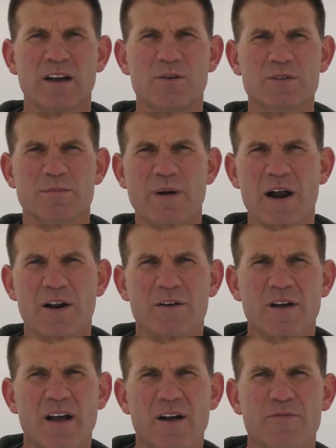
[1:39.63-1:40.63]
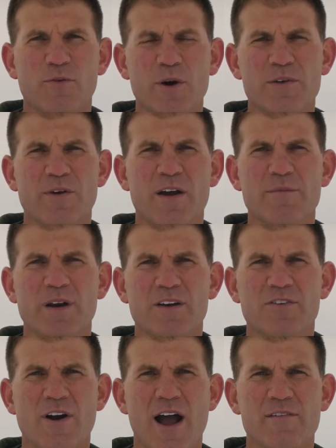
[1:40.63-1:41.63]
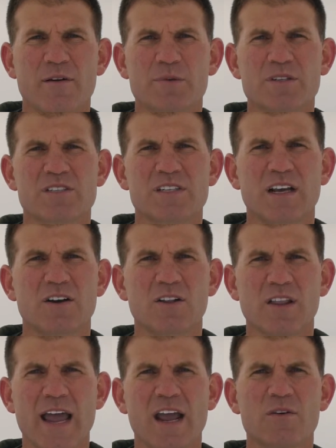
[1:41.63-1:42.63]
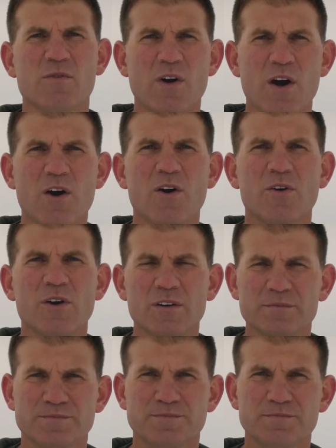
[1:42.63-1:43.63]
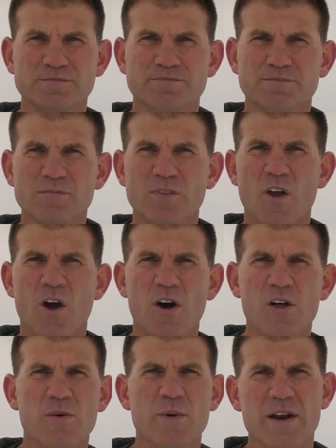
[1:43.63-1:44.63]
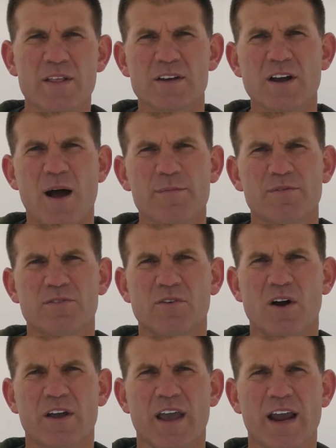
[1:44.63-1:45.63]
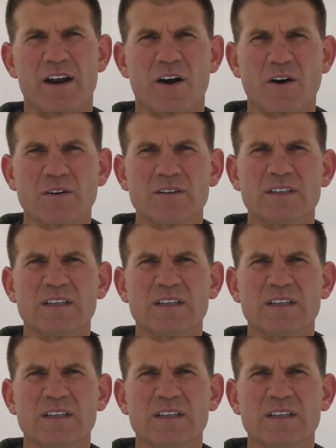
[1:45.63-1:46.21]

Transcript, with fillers: It was about a, a 45 minute drive up a single lane road all the way to the top of a volcano.